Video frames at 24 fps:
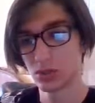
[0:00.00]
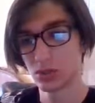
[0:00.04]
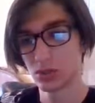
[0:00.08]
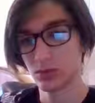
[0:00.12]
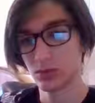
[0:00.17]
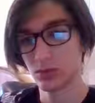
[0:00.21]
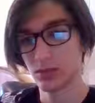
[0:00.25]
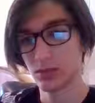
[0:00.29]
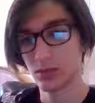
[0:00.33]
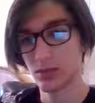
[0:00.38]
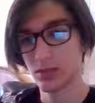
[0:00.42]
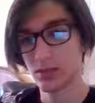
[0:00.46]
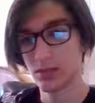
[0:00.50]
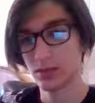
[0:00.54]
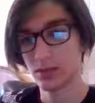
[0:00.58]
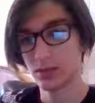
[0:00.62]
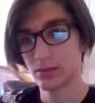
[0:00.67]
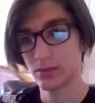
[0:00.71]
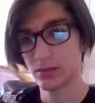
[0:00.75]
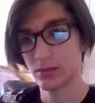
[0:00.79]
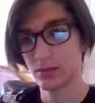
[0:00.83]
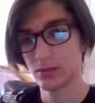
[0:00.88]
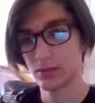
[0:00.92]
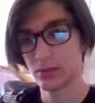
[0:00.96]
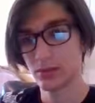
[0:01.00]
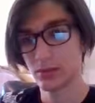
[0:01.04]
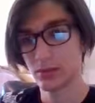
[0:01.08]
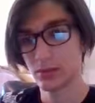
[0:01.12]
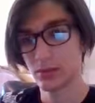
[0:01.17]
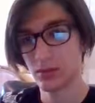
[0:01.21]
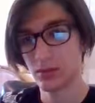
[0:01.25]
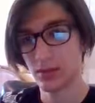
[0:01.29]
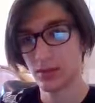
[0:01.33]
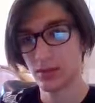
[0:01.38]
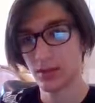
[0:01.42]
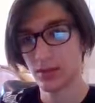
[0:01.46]
What do I do?
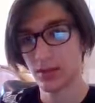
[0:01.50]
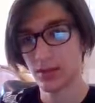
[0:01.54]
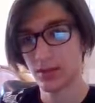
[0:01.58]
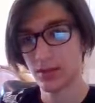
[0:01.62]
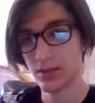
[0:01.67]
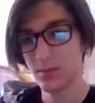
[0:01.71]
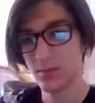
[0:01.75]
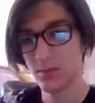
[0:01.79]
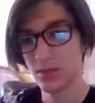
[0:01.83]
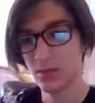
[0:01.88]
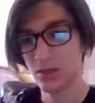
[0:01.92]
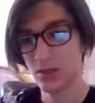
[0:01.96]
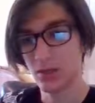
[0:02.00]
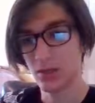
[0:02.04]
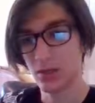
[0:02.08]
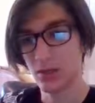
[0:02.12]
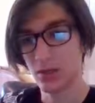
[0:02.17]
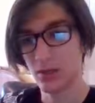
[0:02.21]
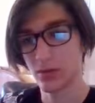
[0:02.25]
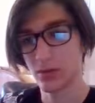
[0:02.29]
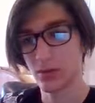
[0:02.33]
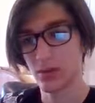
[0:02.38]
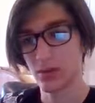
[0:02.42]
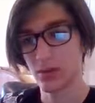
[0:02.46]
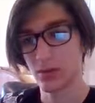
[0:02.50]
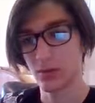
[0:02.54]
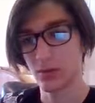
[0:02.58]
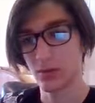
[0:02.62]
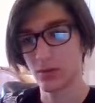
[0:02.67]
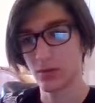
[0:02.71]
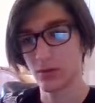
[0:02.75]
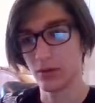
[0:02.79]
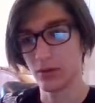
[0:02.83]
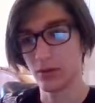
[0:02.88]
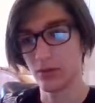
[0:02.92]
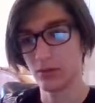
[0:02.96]
I think I'm gonna go into
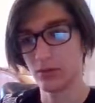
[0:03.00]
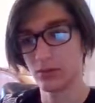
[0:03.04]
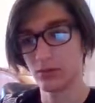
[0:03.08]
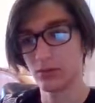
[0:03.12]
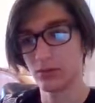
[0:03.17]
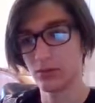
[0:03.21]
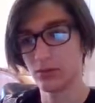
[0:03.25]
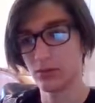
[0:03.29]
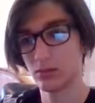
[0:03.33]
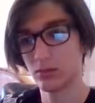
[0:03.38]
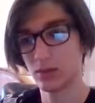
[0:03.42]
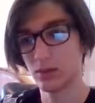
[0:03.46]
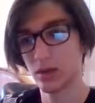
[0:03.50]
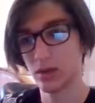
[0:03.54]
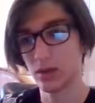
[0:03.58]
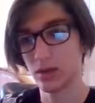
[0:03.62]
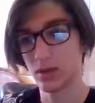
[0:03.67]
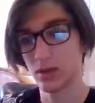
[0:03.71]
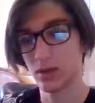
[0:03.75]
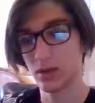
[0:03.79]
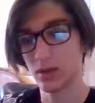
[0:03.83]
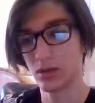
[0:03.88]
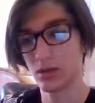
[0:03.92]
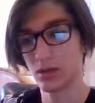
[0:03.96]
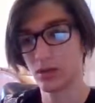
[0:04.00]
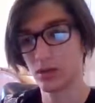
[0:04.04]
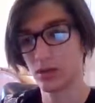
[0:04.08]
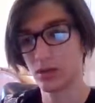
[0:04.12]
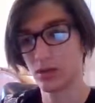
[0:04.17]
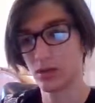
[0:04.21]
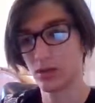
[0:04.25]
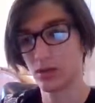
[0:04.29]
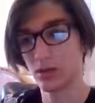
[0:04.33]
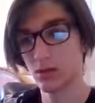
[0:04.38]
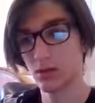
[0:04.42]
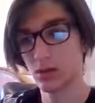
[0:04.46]
Komodo here.
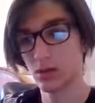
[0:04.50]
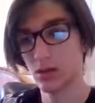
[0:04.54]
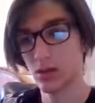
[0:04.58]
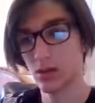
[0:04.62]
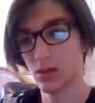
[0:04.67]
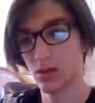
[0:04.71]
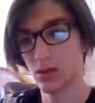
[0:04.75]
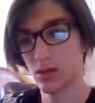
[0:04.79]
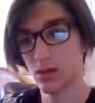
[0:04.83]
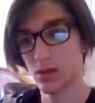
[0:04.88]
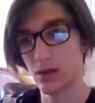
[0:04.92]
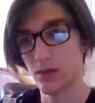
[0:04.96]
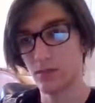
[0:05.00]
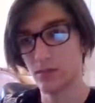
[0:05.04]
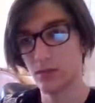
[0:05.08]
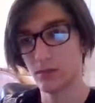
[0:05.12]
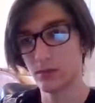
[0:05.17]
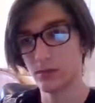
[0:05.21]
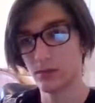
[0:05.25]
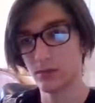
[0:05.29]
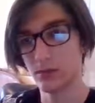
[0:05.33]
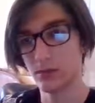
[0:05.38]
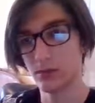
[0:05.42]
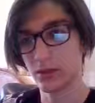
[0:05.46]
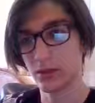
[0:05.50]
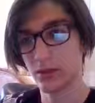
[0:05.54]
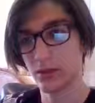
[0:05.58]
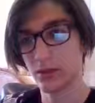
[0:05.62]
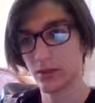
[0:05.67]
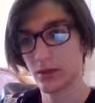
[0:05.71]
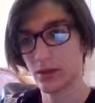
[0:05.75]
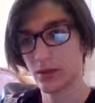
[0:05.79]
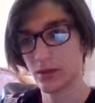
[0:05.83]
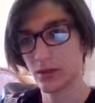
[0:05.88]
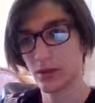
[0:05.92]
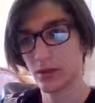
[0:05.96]
I'm feeling really good
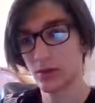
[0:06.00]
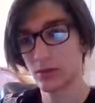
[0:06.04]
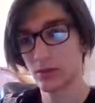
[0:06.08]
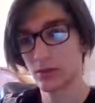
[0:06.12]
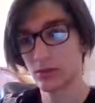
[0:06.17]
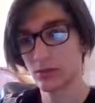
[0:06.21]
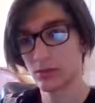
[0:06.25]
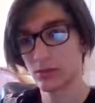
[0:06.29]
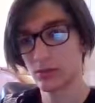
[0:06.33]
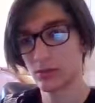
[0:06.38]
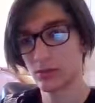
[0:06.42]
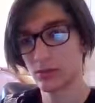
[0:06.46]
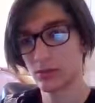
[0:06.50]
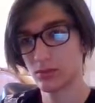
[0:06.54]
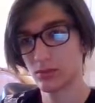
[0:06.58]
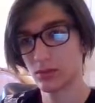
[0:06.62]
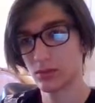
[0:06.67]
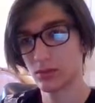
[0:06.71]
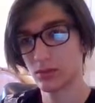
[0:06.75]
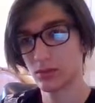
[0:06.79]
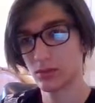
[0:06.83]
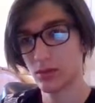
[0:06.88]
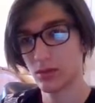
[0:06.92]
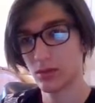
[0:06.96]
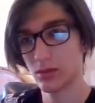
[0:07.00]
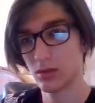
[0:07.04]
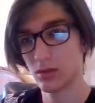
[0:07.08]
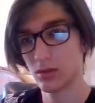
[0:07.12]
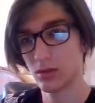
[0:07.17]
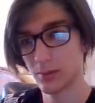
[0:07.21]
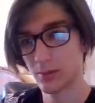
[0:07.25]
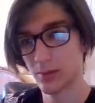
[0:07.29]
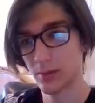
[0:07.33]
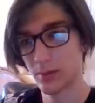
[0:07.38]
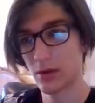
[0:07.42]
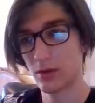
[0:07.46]
about Komodo.
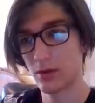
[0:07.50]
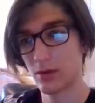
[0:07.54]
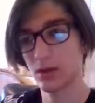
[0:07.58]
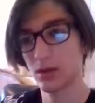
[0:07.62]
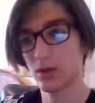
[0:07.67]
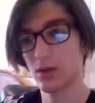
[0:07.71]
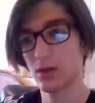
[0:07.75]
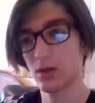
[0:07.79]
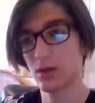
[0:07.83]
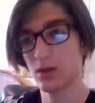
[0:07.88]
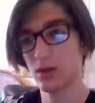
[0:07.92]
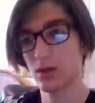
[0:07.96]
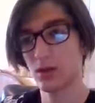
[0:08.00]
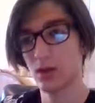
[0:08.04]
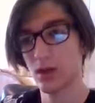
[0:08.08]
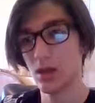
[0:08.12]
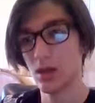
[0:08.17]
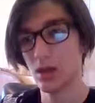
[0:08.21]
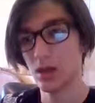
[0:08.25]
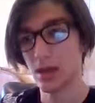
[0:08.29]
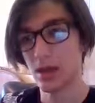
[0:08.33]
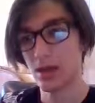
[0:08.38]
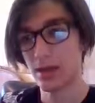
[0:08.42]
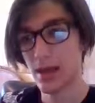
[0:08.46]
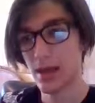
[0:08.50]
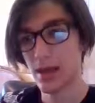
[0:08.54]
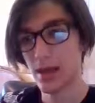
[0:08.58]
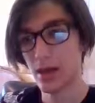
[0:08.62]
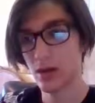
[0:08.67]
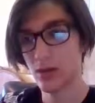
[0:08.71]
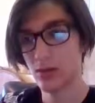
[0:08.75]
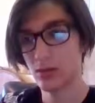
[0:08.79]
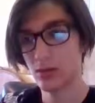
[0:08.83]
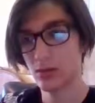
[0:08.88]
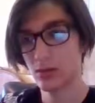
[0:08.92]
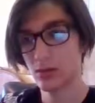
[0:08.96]
Earth Power.
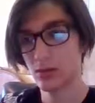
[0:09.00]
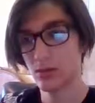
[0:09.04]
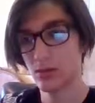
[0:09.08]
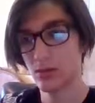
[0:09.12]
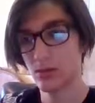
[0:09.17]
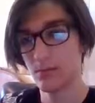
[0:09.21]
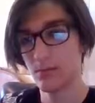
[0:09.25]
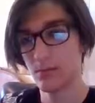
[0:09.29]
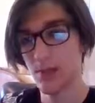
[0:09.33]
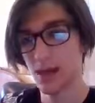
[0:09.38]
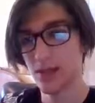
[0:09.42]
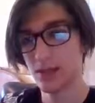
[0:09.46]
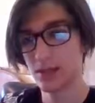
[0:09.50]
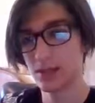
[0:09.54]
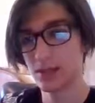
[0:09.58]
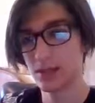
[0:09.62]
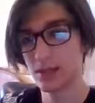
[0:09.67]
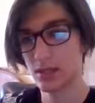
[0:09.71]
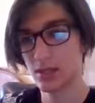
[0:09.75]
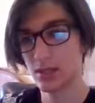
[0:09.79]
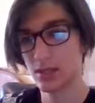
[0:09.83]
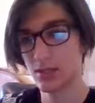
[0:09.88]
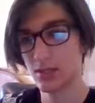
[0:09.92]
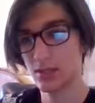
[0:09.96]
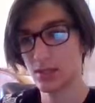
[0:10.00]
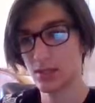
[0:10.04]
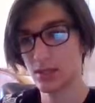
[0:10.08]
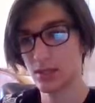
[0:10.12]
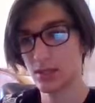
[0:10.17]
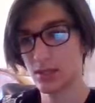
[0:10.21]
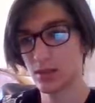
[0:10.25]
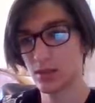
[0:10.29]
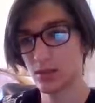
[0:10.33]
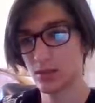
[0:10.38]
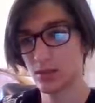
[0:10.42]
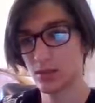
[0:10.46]
Now, Magneton
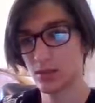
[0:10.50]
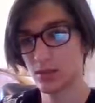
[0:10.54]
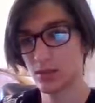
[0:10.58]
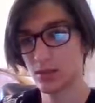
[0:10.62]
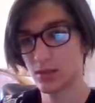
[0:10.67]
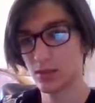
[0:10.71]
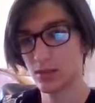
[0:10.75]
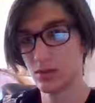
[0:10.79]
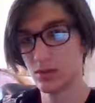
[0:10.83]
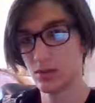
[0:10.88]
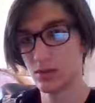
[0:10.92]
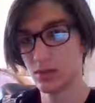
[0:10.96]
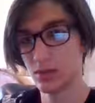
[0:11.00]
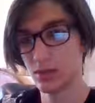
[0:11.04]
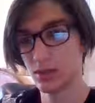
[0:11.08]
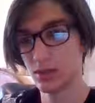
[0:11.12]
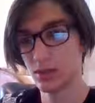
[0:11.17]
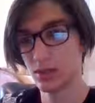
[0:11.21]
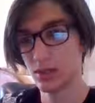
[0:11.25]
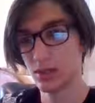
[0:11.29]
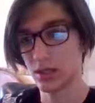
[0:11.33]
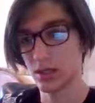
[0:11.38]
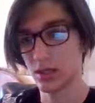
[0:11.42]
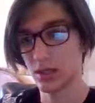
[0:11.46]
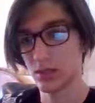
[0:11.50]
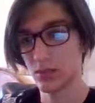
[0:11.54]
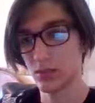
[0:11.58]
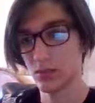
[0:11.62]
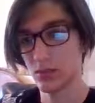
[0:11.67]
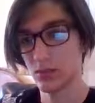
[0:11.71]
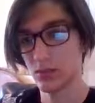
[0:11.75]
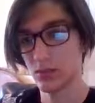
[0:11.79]
should clean up.